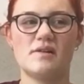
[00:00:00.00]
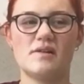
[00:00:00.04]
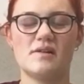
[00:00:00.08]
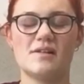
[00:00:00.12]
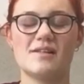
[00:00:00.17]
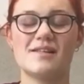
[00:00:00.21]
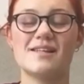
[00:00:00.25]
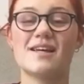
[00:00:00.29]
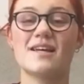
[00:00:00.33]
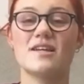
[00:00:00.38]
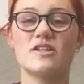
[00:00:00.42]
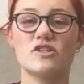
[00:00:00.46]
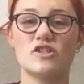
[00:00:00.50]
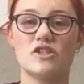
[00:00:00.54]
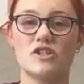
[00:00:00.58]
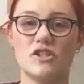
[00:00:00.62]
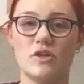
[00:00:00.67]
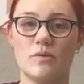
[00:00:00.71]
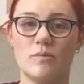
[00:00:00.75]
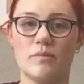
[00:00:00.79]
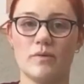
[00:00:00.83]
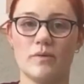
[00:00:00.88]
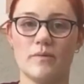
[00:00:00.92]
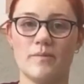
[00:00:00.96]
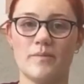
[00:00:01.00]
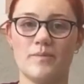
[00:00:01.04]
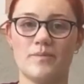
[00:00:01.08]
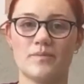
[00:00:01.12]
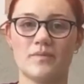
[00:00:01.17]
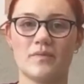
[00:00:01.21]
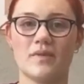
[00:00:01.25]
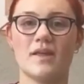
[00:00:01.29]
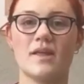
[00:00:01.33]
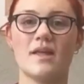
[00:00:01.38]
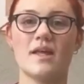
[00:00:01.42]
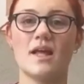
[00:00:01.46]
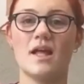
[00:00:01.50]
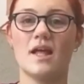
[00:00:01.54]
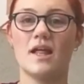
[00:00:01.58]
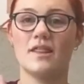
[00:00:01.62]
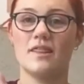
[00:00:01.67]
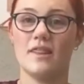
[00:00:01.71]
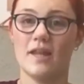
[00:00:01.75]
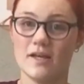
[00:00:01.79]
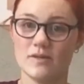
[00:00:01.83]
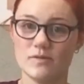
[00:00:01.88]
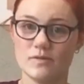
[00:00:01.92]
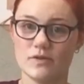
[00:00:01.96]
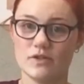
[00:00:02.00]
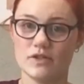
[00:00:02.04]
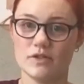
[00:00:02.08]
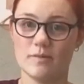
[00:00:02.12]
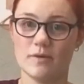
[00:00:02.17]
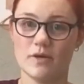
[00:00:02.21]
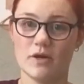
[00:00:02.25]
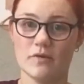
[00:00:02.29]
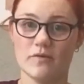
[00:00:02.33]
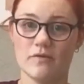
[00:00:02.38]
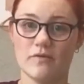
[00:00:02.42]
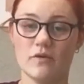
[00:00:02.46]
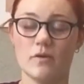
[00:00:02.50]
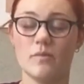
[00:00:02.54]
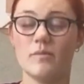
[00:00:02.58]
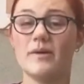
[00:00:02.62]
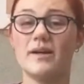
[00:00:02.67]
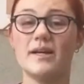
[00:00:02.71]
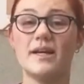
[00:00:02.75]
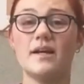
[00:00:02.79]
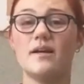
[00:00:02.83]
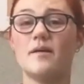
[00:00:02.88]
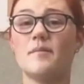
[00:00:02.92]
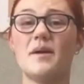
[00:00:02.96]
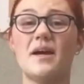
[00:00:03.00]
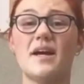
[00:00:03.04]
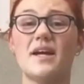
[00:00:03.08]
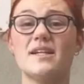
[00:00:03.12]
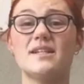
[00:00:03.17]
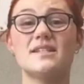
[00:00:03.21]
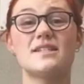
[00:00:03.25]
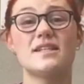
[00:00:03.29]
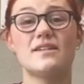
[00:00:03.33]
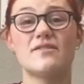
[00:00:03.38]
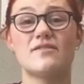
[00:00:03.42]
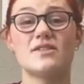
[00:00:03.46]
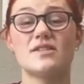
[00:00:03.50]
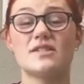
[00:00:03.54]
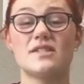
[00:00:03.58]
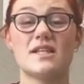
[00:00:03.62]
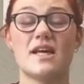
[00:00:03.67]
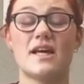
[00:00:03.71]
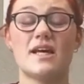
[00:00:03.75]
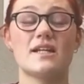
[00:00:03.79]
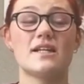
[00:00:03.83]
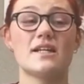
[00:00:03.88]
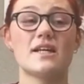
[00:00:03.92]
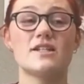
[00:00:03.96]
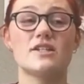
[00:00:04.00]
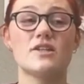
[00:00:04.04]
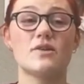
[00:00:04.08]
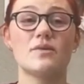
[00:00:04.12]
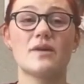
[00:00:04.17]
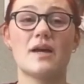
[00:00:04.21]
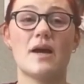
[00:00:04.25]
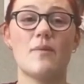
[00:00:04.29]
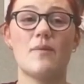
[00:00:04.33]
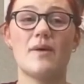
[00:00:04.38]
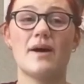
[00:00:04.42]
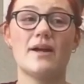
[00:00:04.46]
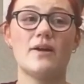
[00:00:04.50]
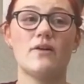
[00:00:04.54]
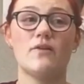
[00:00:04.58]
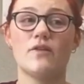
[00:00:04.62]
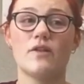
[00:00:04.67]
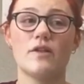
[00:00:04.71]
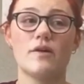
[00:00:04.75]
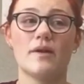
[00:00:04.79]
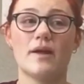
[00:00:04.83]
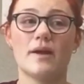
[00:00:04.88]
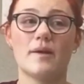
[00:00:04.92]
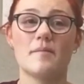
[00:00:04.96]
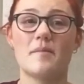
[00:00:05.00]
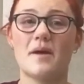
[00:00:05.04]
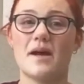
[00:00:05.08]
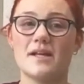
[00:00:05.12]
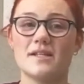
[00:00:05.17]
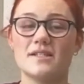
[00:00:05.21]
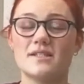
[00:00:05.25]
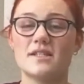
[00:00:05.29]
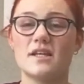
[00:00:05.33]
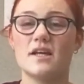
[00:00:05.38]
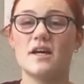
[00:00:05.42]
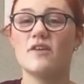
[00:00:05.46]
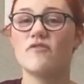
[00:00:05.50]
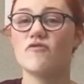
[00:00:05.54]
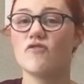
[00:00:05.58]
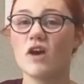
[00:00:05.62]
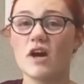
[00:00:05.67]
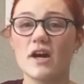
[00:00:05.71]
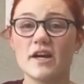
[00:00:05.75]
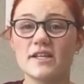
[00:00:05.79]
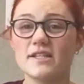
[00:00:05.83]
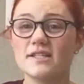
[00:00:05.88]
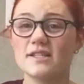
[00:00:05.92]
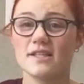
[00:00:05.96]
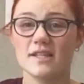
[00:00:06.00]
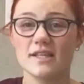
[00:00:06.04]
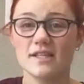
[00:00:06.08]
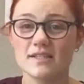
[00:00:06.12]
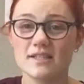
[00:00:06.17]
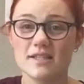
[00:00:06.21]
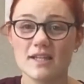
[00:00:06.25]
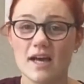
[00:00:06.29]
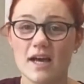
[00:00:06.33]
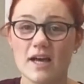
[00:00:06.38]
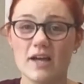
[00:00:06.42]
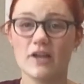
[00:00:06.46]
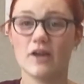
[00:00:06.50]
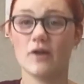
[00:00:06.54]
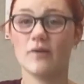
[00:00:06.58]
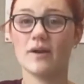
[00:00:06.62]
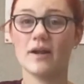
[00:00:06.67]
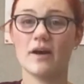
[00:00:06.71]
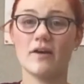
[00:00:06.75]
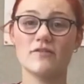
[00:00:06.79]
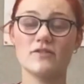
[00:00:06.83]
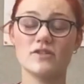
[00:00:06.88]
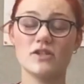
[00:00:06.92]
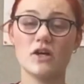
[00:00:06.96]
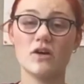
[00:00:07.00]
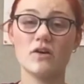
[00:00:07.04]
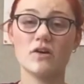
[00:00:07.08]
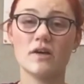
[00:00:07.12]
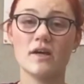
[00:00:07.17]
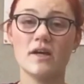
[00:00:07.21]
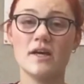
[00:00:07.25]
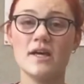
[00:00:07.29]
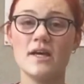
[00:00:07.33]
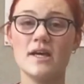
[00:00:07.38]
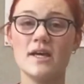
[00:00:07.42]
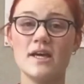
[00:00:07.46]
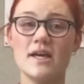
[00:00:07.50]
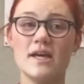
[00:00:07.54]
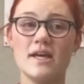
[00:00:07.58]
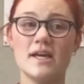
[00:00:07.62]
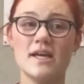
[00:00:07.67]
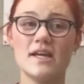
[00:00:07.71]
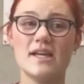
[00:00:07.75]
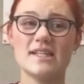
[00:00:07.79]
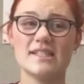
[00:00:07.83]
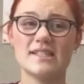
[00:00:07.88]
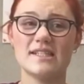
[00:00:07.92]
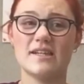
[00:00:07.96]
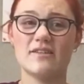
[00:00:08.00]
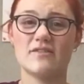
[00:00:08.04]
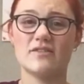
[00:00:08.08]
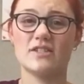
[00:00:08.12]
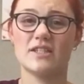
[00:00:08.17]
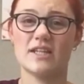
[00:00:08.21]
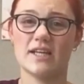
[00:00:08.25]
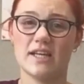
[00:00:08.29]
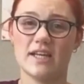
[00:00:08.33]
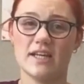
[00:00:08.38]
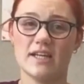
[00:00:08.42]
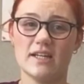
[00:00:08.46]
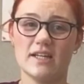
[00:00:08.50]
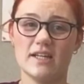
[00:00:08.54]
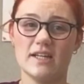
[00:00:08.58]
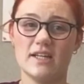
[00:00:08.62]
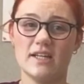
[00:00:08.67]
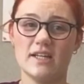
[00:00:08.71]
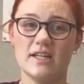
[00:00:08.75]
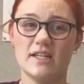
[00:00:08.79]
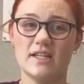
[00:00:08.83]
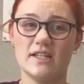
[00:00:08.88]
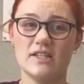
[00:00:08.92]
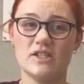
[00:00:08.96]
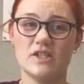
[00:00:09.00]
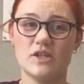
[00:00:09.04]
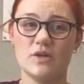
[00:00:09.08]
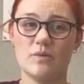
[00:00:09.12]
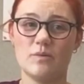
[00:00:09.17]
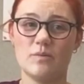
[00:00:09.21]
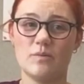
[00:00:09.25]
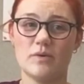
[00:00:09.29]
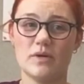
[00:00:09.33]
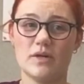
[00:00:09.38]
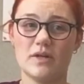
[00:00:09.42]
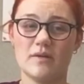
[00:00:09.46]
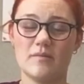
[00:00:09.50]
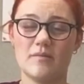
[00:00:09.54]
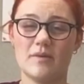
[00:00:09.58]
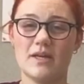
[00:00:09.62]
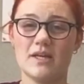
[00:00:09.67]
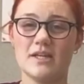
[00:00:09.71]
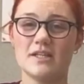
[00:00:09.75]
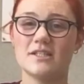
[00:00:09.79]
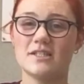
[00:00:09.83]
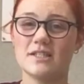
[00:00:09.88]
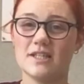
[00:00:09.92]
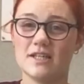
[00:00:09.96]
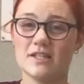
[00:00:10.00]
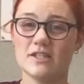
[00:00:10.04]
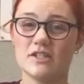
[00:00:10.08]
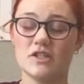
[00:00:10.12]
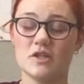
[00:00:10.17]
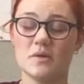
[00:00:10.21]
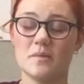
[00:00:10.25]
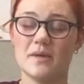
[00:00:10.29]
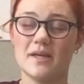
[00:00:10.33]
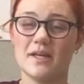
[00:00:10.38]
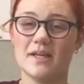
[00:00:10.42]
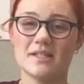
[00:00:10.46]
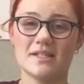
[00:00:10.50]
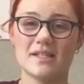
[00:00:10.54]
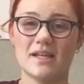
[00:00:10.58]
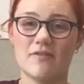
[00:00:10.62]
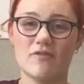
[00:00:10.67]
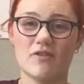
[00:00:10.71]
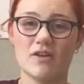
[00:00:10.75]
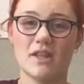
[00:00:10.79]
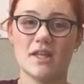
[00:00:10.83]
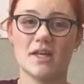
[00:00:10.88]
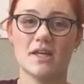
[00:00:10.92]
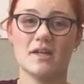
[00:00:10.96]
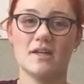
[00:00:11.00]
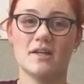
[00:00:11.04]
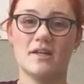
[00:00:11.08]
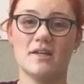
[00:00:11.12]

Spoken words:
Chicken soup. That's what you should be going for. My auntie even said, I don't get why all the like pasta, rice and things like that are going out of stock instead of chicken soup, because chicken soup heals everything.